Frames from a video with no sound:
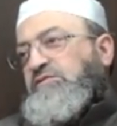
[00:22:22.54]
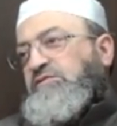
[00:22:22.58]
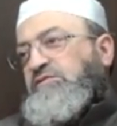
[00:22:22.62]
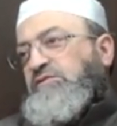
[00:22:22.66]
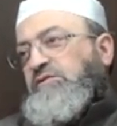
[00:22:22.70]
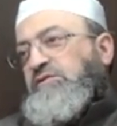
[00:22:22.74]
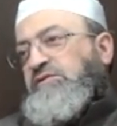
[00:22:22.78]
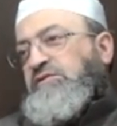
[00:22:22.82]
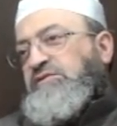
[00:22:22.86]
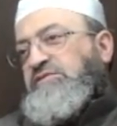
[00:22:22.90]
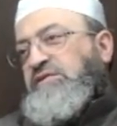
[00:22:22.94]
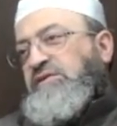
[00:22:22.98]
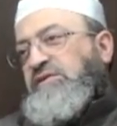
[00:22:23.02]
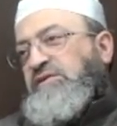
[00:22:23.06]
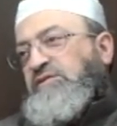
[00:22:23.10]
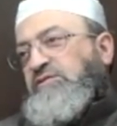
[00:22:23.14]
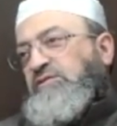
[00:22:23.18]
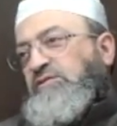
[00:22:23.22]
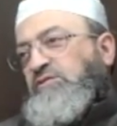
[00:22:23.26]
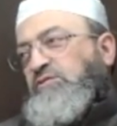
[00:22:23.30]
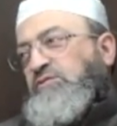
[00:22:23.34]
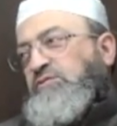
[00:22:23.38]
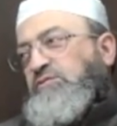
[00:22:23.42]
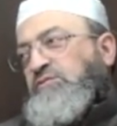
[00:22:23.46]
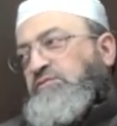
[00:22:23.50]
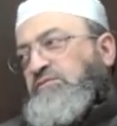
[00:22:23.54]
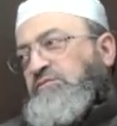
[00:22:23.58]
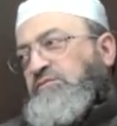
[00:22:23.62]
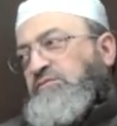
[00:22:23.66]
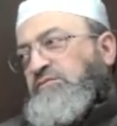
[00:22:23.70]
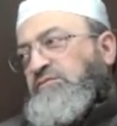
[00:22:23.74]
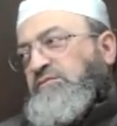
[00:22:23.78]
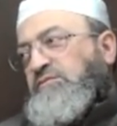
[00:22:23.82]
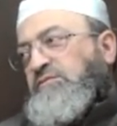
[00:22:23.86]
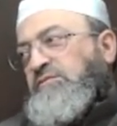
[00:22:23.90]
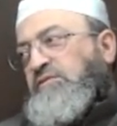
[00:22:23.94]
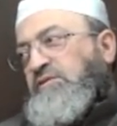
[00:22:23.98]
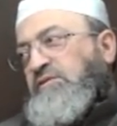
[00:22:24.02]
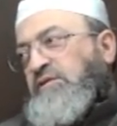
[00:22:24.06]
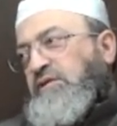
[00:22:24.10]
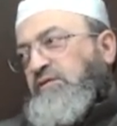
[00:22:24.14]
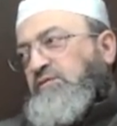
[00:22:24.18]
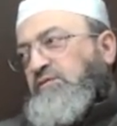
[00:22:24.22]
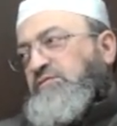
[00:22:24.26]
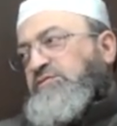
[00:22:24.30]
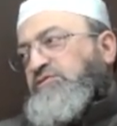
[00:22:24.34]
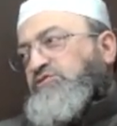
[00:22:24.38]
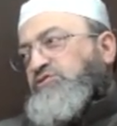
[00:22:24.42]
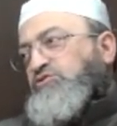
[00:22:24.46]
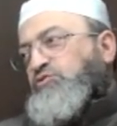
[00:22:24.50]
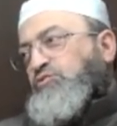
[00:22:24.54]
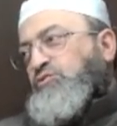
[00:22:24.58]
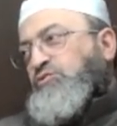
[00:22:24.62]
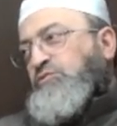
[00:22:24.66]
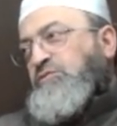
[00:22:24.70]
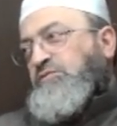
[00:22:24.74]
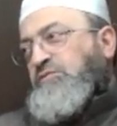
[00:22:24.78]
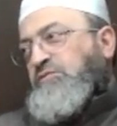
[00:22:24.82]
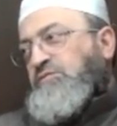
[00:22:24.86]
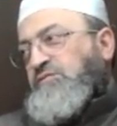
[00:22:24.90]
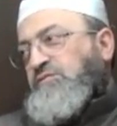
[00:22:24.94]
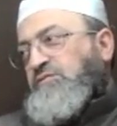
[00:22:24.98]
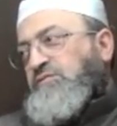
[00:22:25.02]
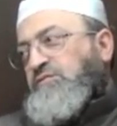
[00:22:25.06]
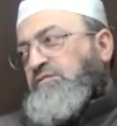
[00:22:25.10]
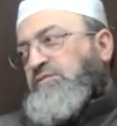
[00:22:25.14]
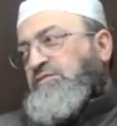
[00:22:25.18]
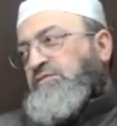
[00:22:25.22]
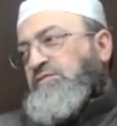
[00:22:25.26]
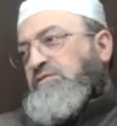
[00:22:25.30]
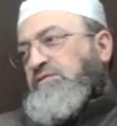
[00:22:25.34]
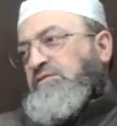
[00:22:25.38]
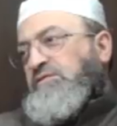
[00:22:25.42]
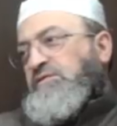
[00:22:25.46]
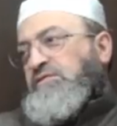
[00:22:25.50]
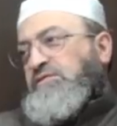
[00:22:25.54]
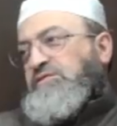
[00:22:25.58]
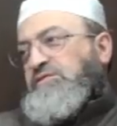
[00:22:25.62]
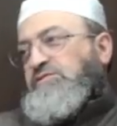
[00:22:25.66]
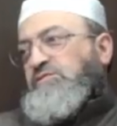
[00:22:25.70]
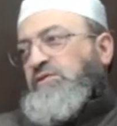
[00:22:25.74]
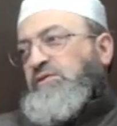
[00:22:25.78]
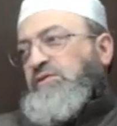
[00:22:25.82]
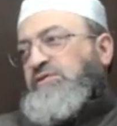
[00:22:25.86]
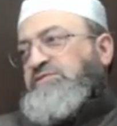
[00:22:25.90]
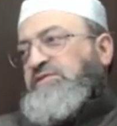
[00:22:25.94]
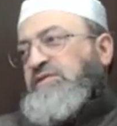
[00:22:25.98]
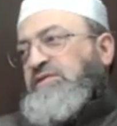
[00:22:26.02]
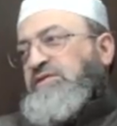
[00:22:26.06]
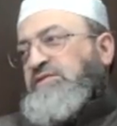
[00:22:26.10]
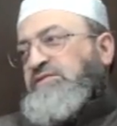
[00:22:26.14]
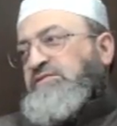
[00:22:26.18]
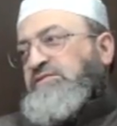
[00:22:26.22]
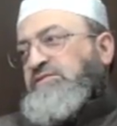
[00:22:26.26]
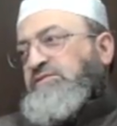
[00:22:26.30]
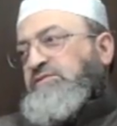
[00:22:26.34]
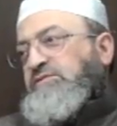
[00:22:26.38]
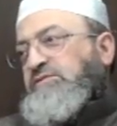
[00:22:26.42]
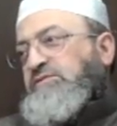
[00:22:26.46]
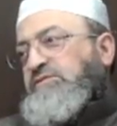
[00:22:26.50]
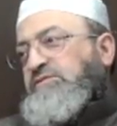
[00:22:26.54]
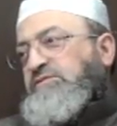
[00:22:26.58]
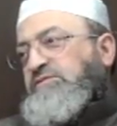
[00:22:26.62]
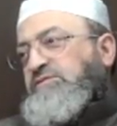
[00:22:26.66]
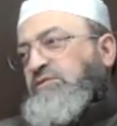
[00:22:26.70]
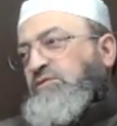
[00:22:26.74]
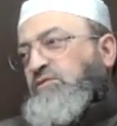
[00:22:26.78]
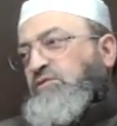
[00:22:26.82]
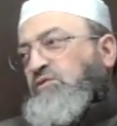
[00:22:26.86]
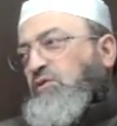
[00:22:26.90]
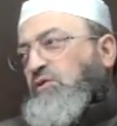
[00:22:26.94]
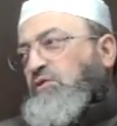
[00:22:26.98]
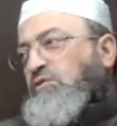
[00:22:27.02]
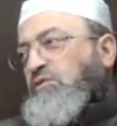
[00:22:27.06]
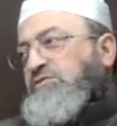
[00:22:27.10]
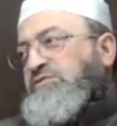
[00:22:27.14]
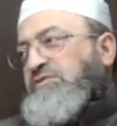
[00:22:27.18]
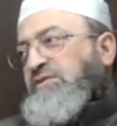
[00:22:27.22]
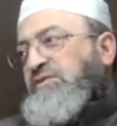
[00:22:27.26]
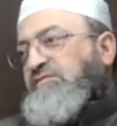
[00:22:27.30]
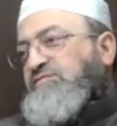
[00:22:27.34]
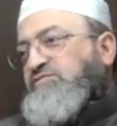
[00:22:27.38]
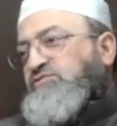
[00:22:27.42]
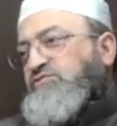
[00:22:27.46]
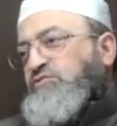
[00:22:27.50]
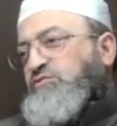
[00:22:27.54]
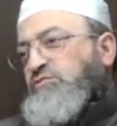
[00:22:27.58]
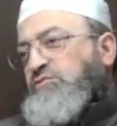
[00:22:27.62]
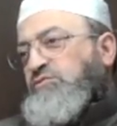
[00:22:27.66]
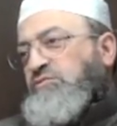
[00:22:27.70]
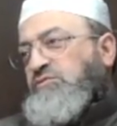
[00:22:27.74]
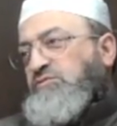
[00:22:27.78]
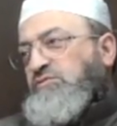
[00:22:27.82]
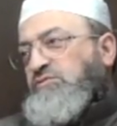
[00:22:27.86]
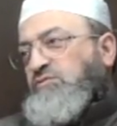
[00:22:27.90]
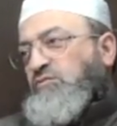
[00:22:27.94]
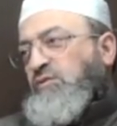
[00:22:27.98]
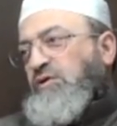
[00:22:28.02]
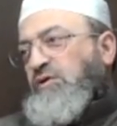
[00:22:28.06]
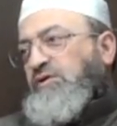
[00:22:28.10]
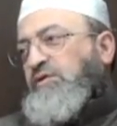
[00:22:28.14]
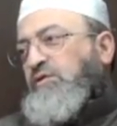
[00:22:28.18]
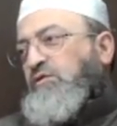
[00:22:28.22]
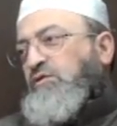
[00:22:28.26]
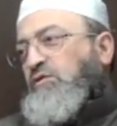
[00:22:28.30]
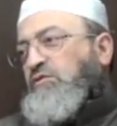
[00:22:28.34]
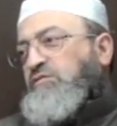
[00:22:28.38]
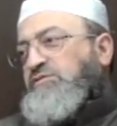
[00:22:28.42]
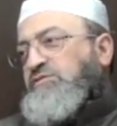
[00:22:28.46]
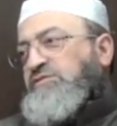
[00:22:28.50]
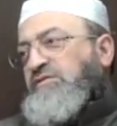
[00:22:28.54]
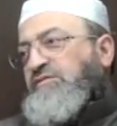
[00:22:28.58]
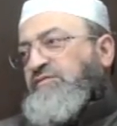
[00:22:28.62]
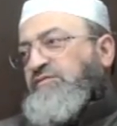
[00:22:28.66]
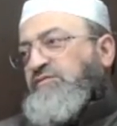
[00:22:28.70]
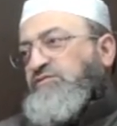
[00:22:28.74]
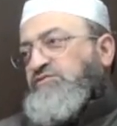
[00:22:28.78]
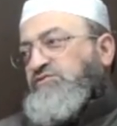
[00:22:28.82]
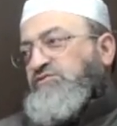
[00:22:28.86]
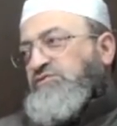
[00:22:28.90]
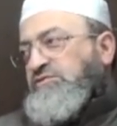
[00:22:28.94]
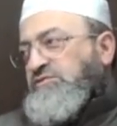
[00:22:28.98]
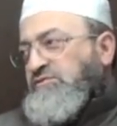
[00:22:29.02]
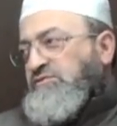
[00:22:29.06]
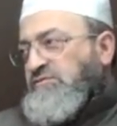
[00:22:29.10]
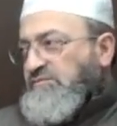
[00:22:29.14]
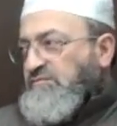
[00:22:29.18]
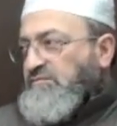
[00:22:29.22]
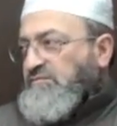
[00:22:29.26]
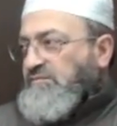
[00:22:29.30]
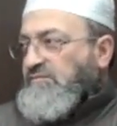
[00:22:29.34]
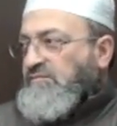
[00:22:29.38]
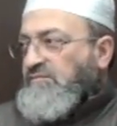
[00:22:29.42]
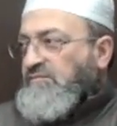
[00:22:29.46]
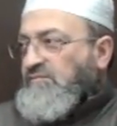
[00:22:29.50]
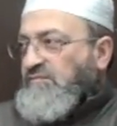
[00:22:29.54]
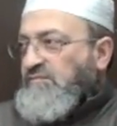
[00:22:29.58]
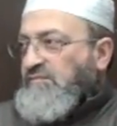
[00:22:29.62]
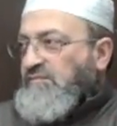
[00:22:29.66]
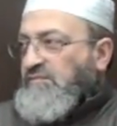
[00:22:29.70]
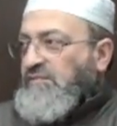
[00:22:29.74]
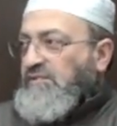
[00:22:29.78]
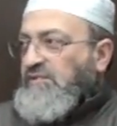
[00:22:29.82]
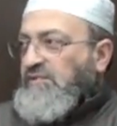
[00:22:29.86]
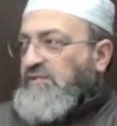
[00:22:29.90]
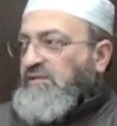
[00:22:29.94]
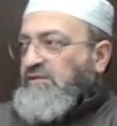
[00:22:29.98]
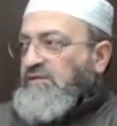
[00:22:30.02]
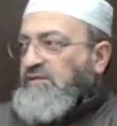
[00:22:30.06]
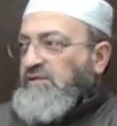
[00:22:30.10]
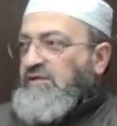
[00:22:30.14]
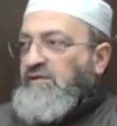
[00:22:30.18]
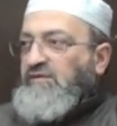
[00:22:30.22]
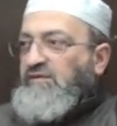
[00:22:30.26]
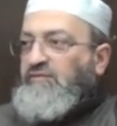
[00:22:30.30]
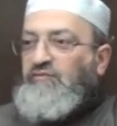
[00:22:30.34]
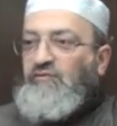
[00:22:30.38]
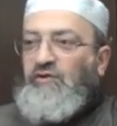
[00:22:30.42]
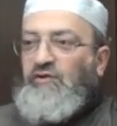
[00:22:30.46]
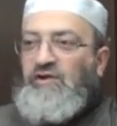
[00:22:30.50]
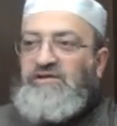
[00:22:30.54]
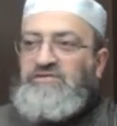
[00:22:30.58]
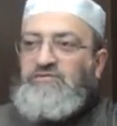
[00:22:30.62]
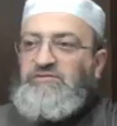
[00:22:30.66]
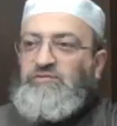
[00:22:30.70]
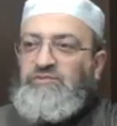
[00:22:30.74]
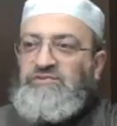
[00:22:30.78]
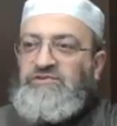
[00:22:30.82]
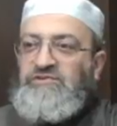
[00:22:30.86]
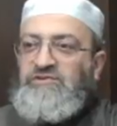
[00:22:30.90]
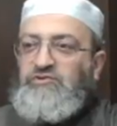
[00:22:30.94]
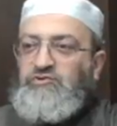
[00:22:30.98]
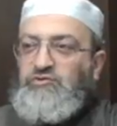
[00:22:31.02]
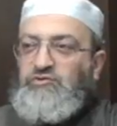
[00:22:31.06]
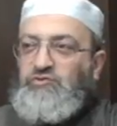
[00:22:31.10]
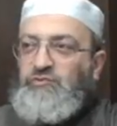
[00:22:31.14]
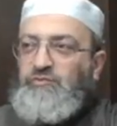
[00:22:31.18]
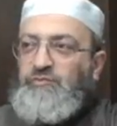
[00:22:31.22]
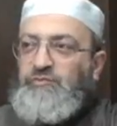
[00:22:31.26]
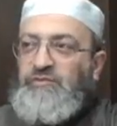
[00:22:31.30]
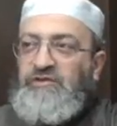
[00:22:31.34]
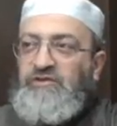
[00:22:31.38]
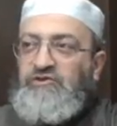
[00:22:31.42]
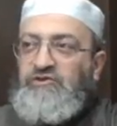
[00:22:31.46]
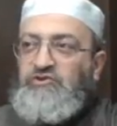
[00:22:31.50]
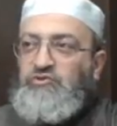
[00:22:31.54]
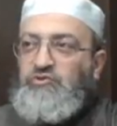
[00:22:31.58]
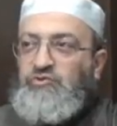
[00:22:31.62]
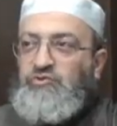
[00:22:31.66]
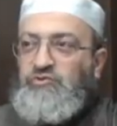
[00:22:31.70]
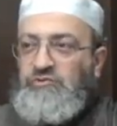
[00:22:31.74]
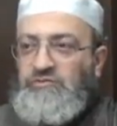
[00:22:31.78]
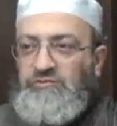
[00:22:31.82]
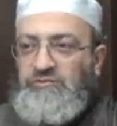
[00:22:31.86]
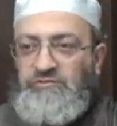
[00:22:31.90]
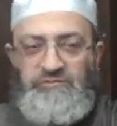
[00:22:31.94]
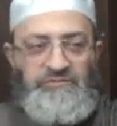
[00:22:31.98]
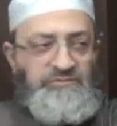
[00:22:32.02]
So he said no, he was a Jew. So I said, so call yourself Jew. Why do you call yourself Christian? If Christ was a Jew, be a Jew.